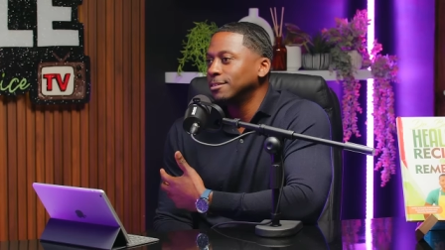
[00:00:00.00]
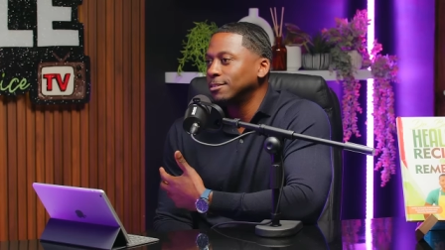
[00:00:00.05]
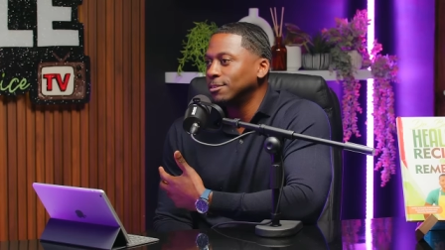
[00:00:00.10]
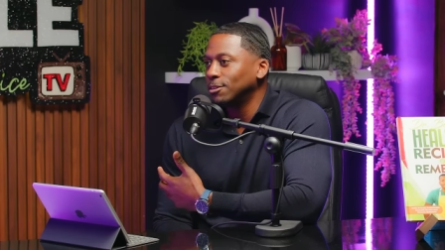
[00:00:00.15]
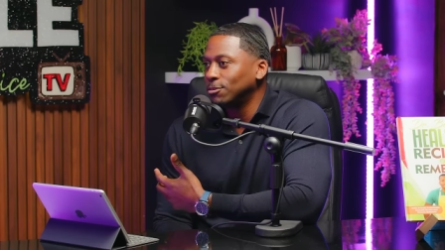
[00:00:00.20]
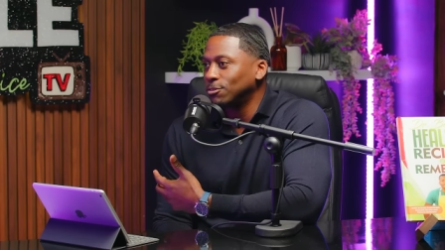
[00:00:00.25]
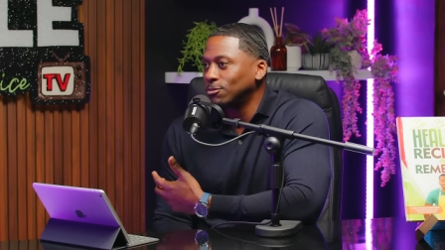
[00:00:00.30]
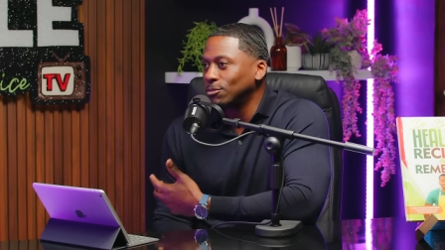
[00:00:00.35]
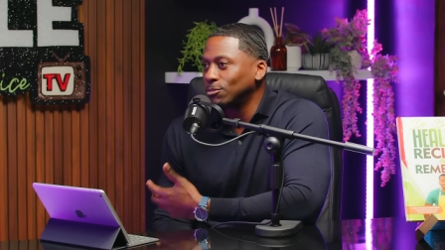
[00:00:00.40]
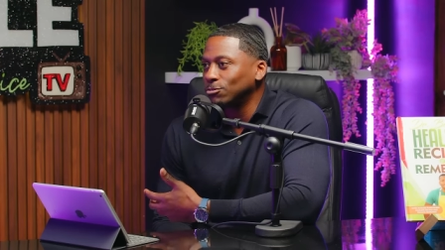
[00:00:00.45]
the
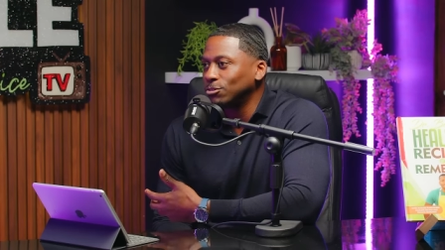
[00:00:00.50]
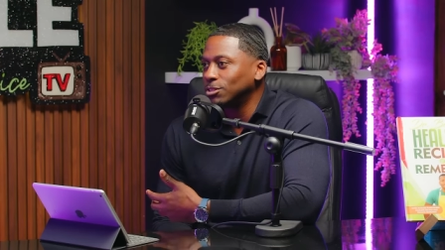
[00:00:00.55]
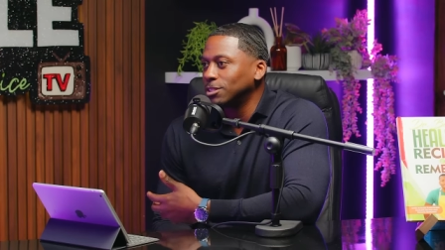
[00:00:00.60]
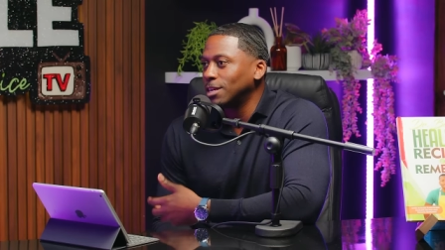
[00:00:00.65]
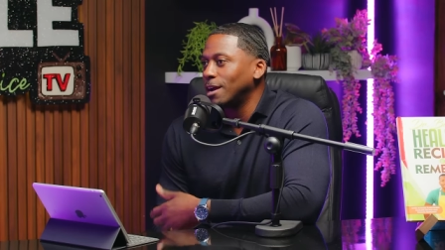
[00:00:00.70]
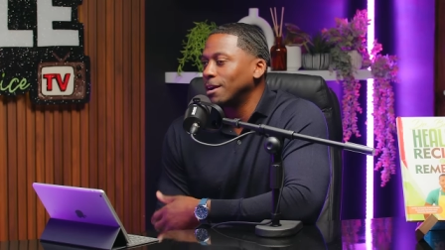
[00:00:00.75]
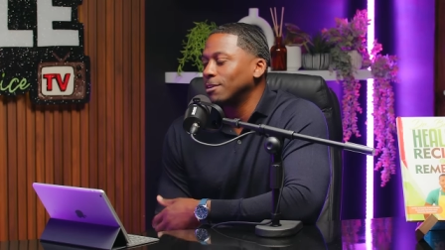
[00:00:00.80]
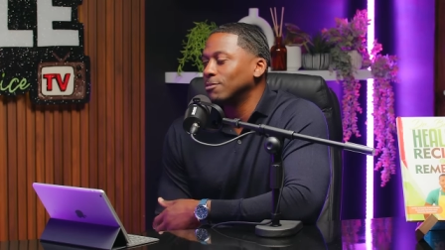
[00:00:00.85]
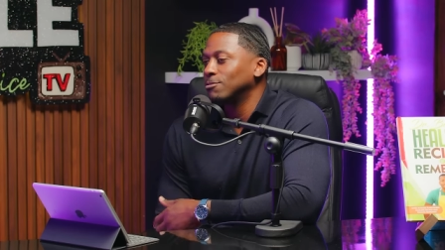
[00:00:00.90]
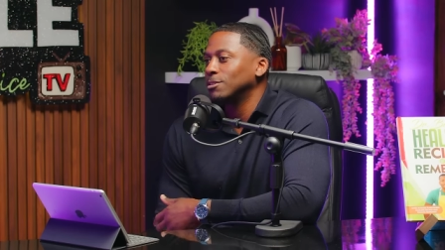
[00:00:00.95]
throat
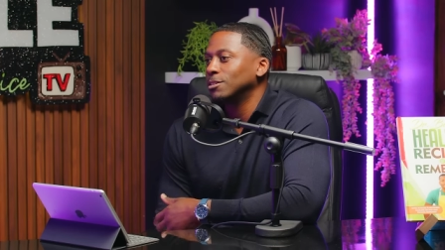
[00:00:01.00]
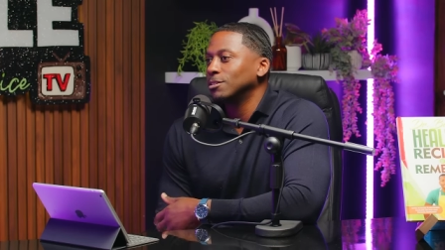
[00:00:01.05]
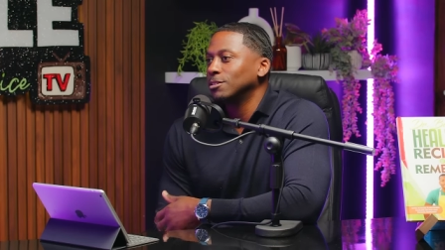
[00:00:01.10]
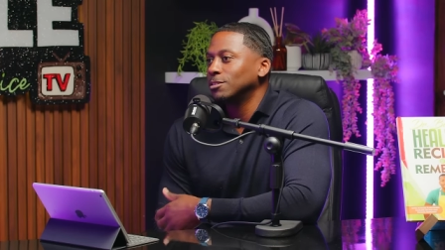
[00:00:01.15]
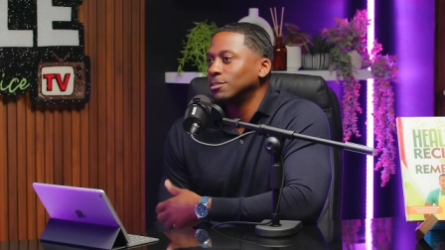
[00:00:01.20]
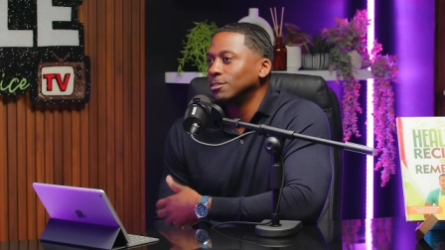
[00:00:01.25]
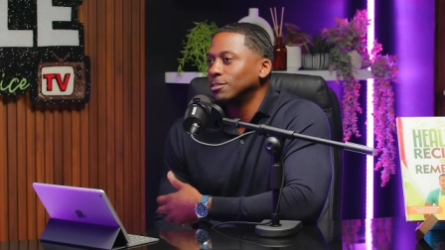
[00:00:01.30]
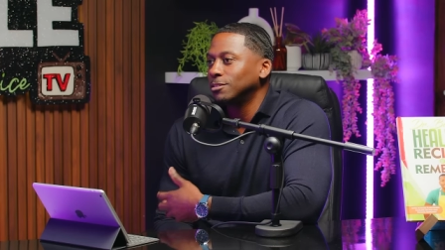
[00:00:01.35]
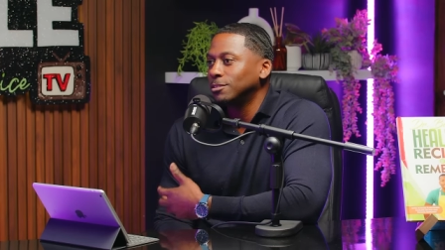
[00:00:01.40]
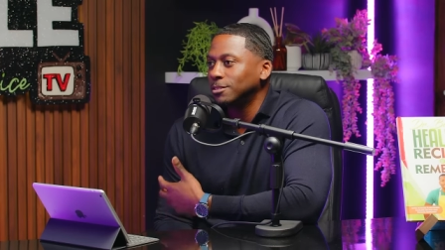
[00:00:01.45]
chakra,
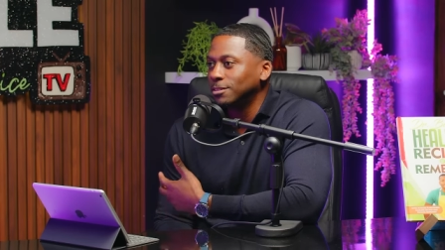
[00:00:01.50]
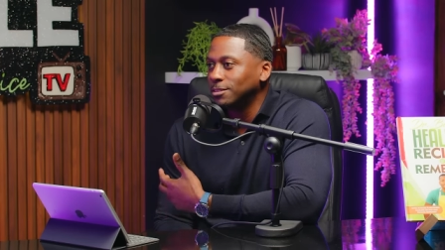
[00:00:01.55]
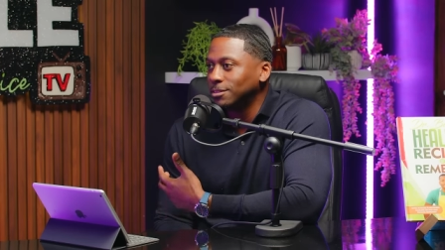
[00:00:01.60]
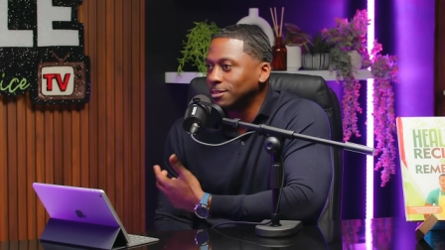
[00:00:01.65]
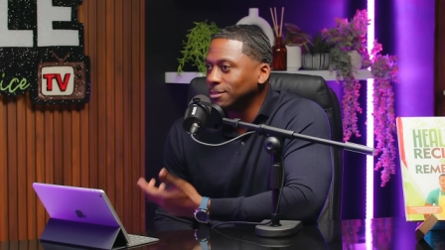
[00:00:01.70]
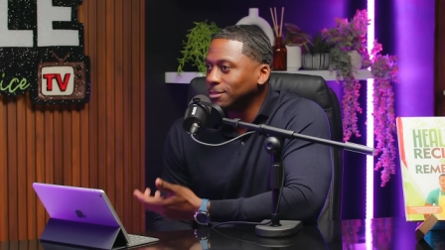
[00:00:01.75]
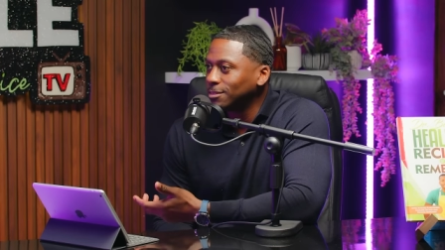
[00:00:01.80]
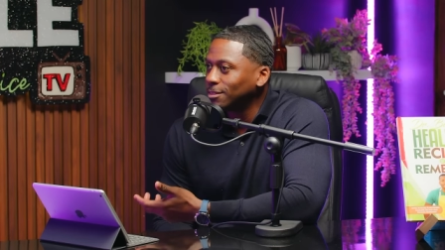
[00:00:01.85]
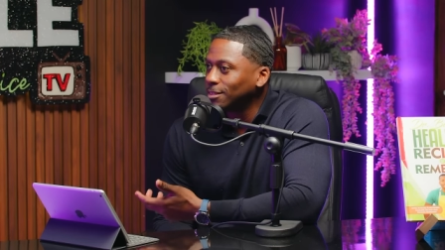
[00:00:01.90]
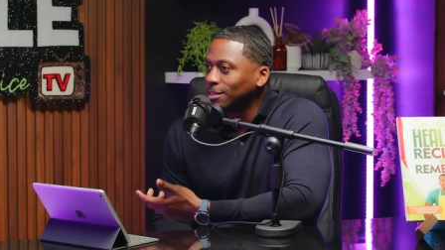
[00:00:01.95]
to
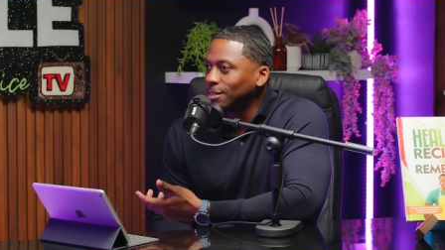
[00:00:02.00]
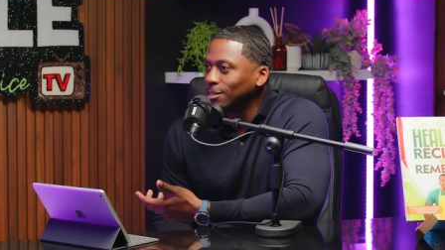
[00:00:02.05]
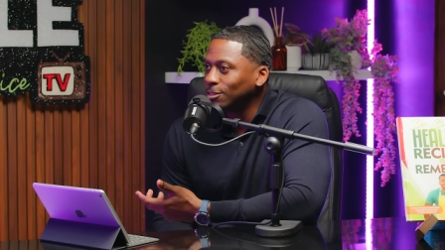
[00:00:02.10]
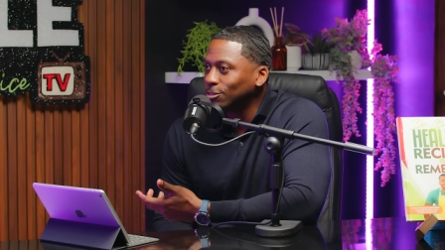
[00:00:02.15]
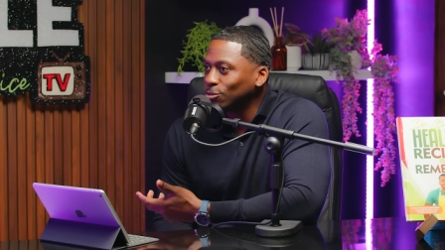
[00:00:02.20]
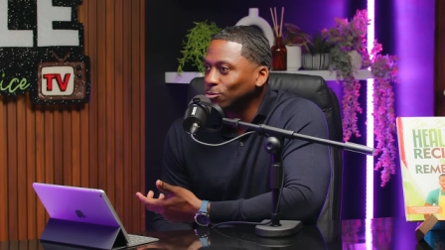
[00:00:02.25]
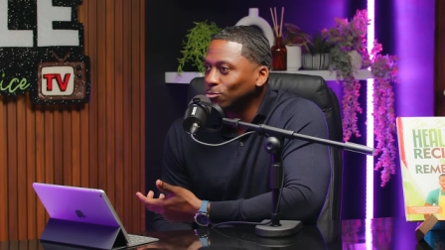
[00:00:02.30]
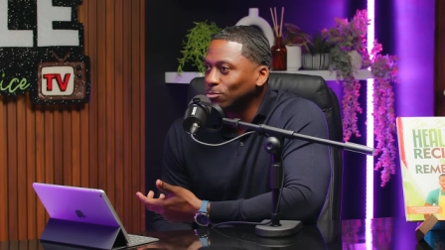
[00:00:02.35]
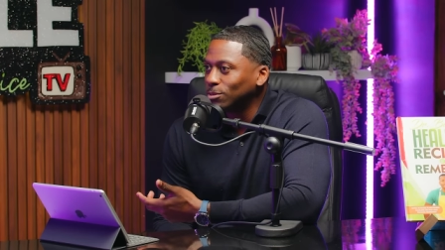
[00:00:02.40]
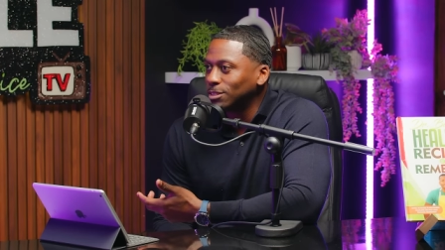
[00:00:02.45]
the
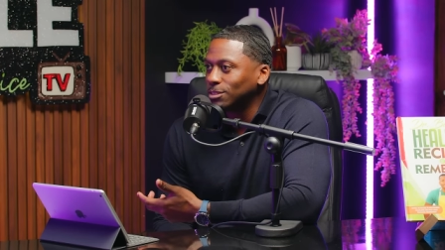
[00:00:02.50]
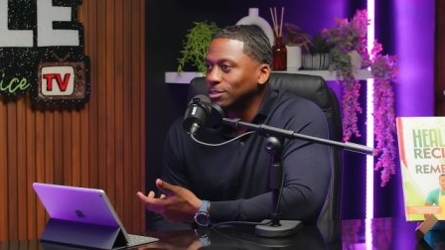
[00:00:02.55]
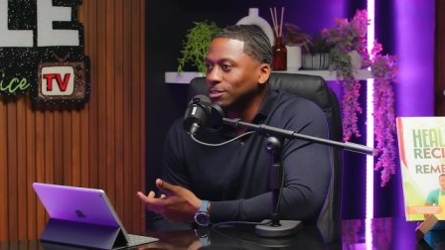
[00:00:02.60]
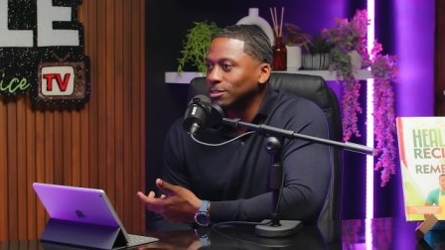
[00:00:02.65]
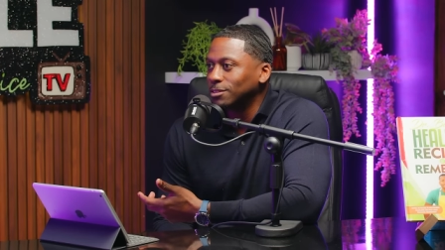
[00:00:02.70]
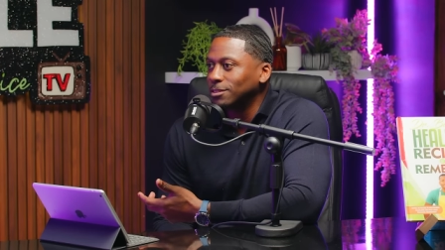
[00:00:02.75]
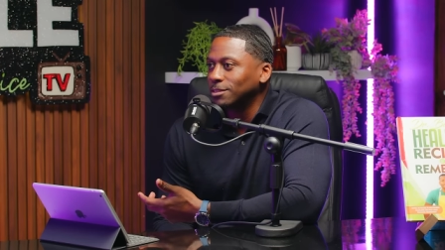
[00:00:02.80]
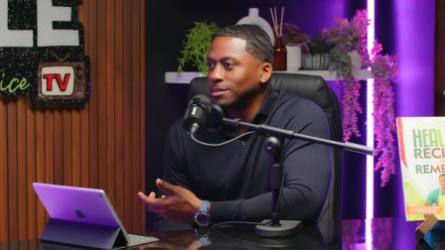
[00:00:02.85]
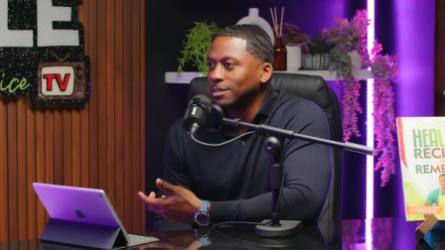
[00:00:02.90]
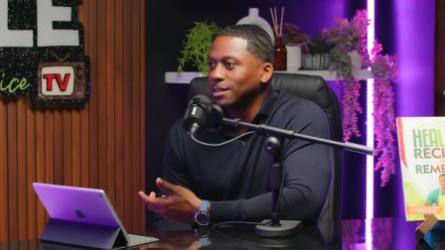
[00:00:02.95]

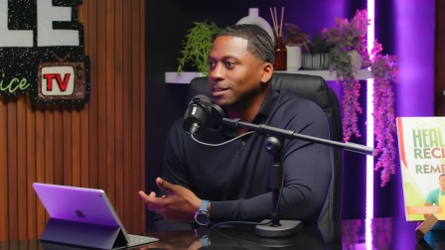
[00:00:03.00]
intuition,